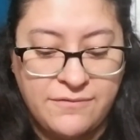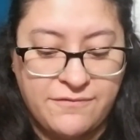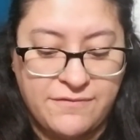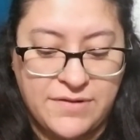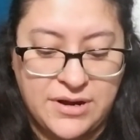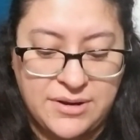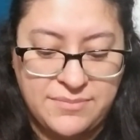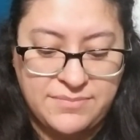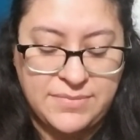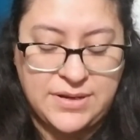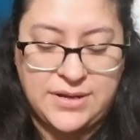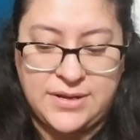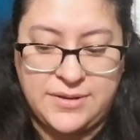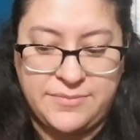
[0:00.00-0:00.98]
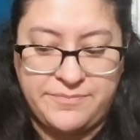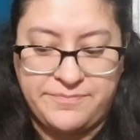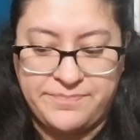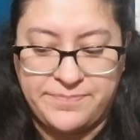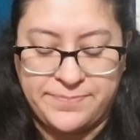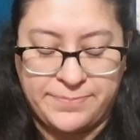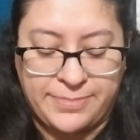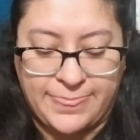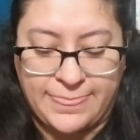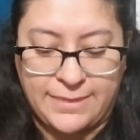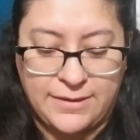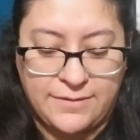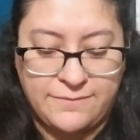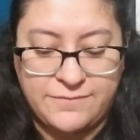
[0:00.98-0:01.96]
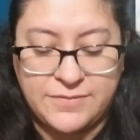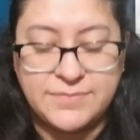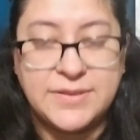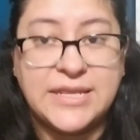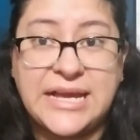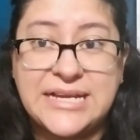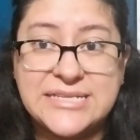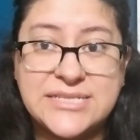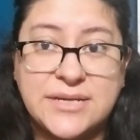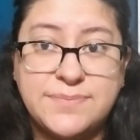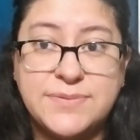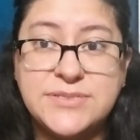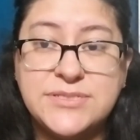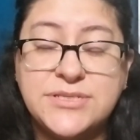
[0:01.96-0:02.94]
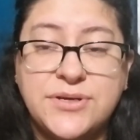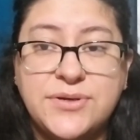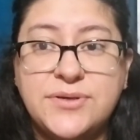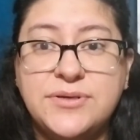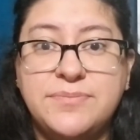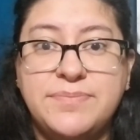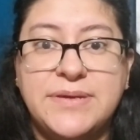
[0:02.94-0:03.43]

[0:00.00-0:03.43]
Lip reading: from the last episode,